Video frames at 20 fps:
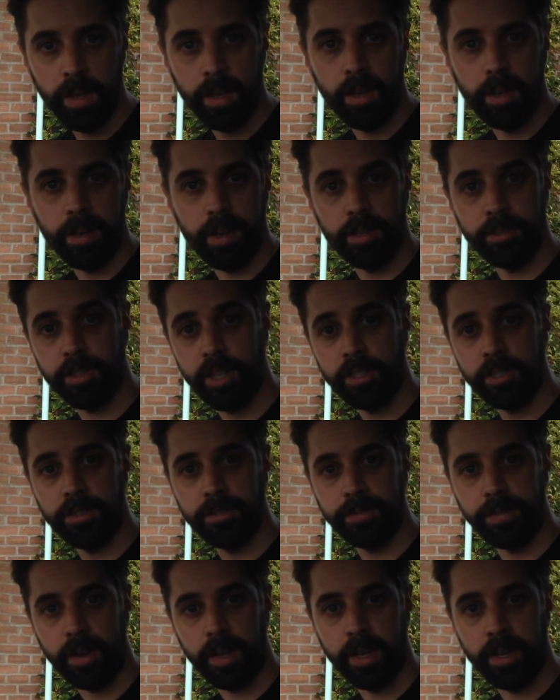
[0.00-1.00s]
and
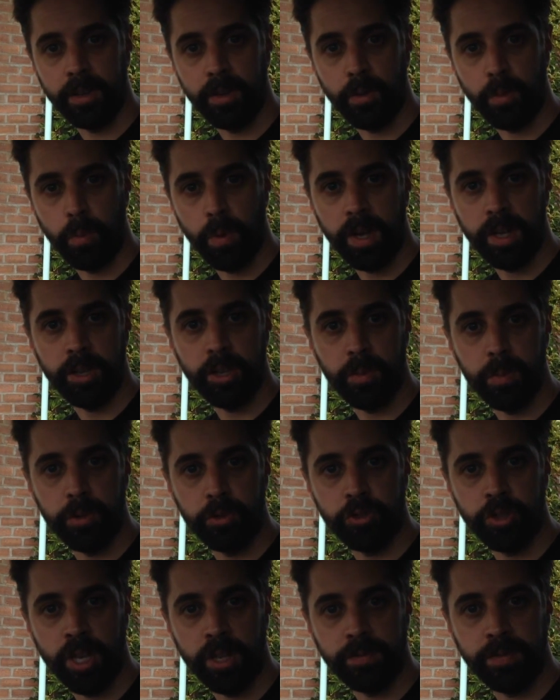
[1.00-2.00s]
identify where you
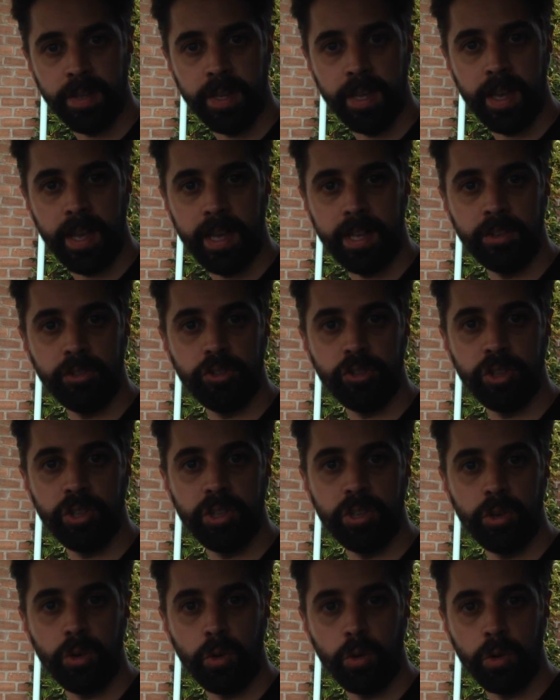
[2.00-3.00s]
would check the
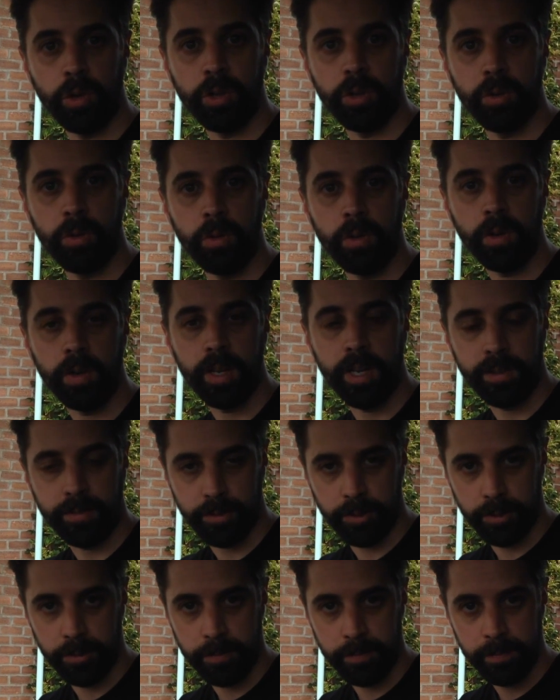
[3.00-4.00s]
engine oil
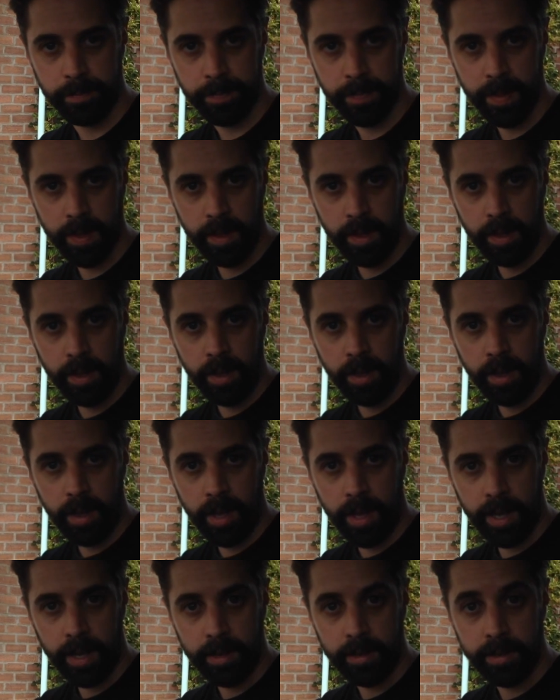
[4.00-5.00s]
level,
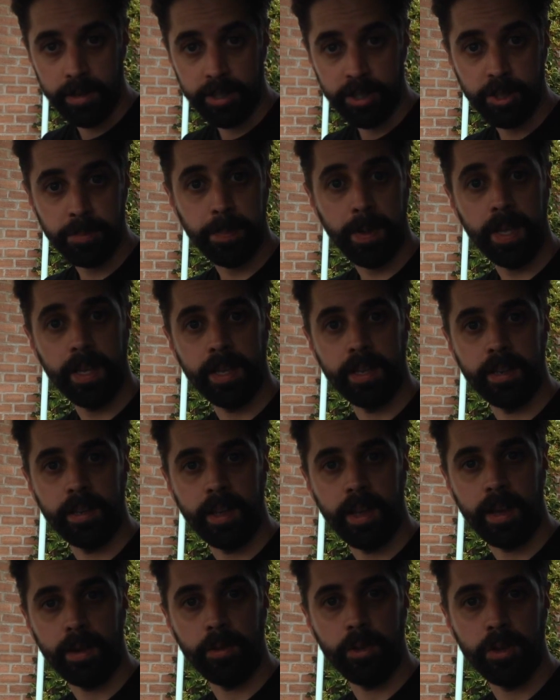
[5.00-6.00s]
and explain
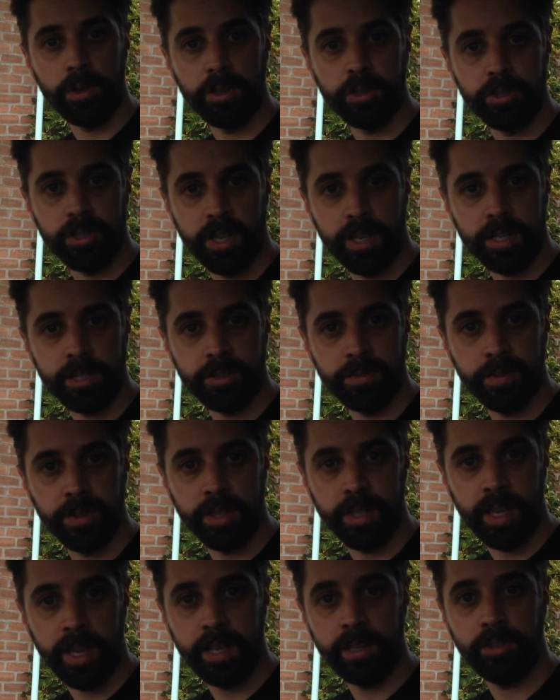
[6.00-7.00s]
how you could test that
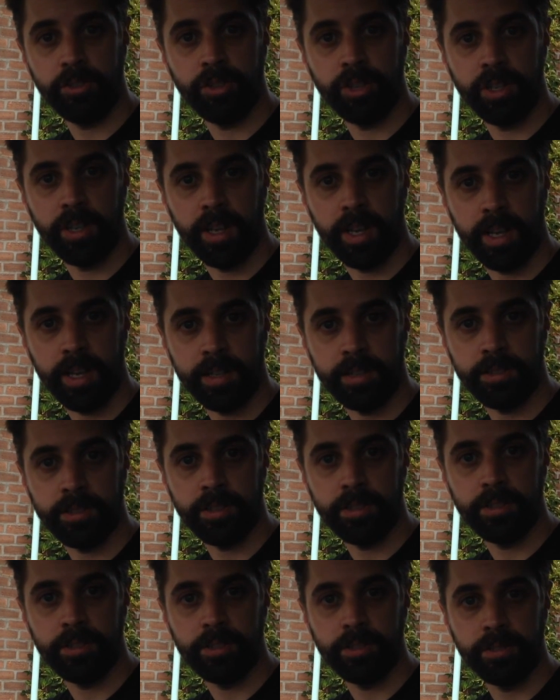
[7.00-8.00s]
the engine has
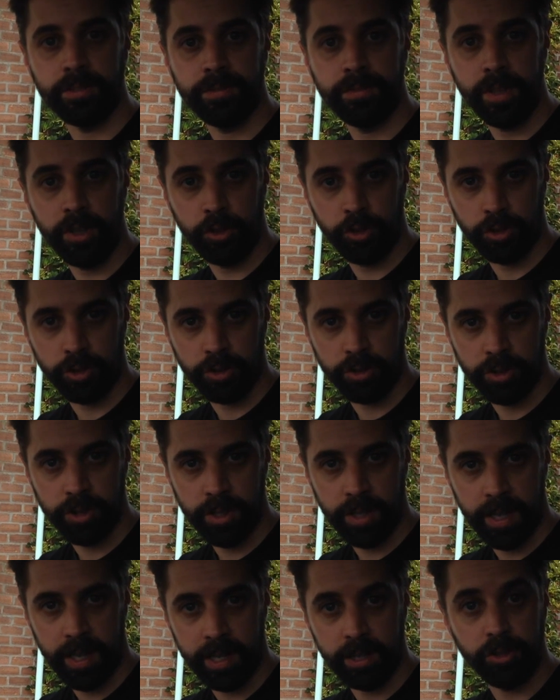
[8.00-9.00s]
sufficient
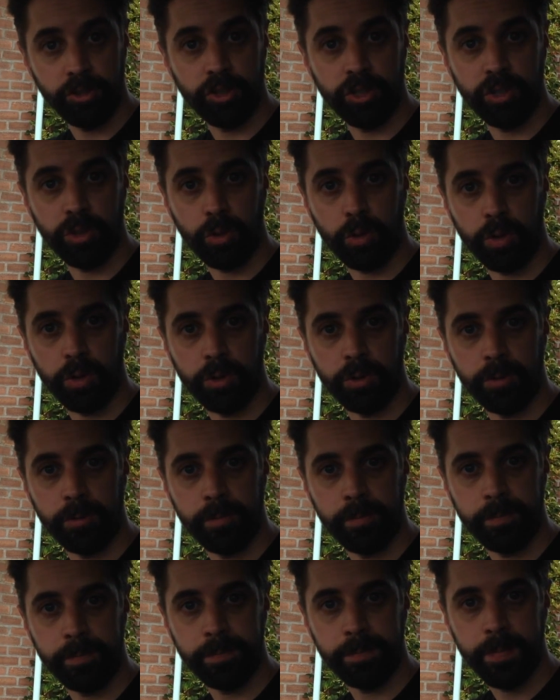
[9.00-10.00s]
engine oil.
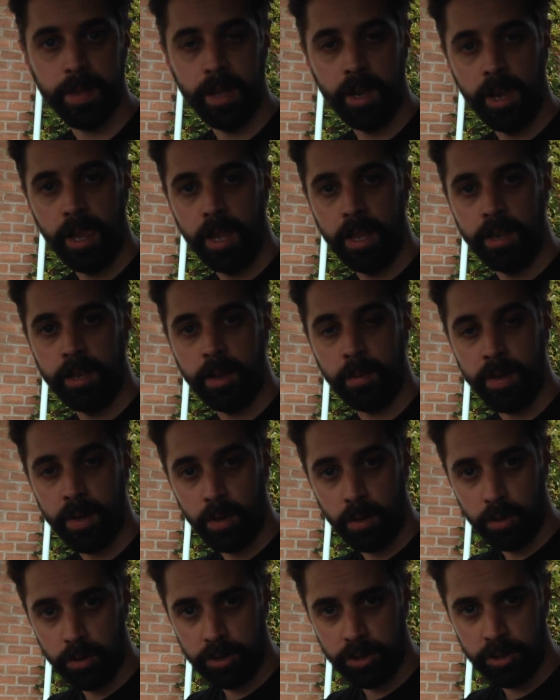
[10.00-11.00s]
Now, in
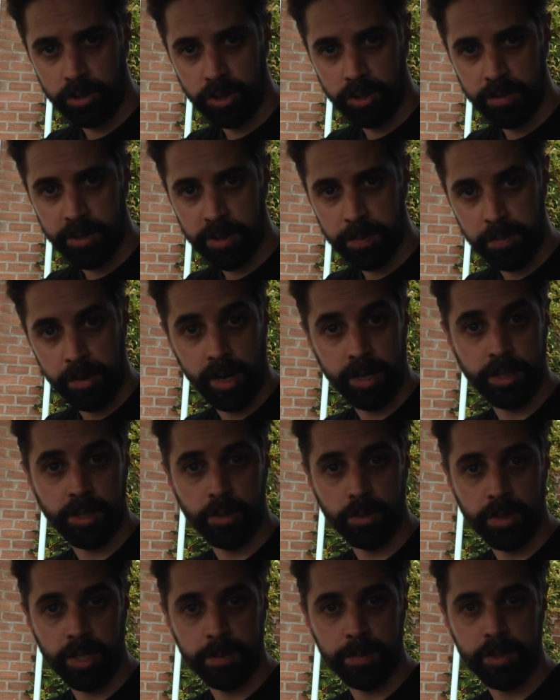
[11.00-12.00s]
order to do this
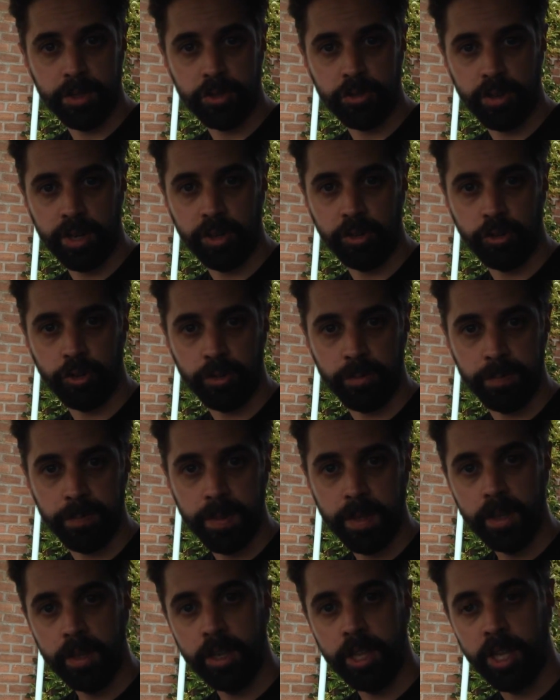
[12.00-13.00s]
practical demonstration,
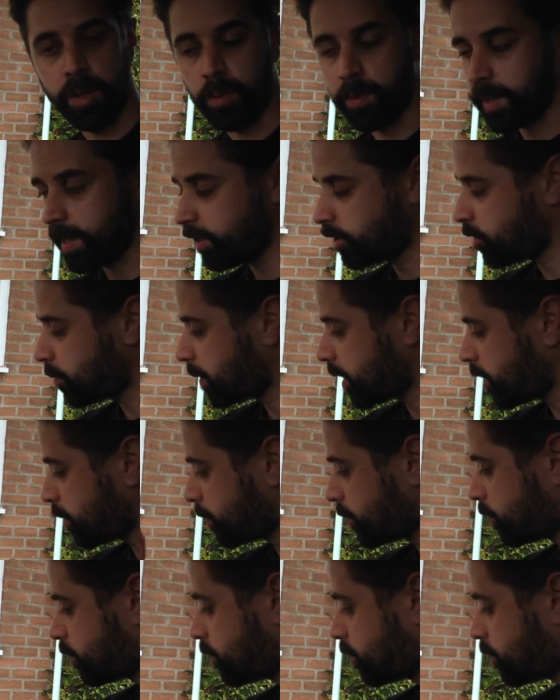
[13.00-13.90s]
you will need to be able